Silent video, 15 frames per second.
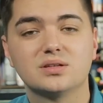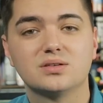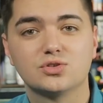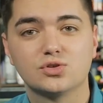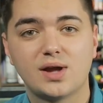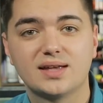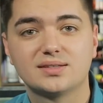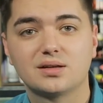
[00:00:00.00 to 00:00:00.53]
in
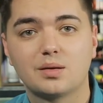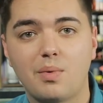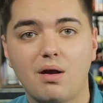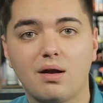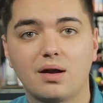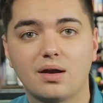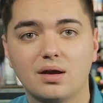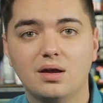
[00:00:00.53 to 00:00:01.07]
Jurassic
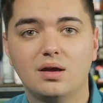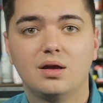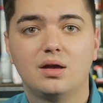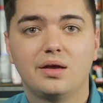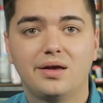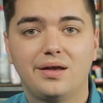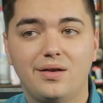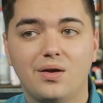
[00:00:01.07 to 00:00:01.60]
Park.
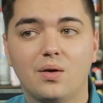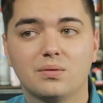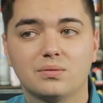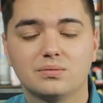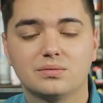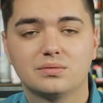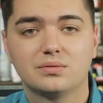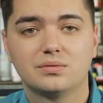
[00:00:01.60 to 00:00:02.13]
I know,
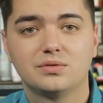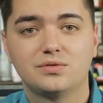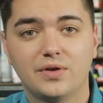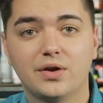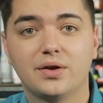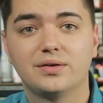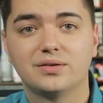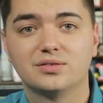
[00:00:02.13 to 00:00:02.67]
it's very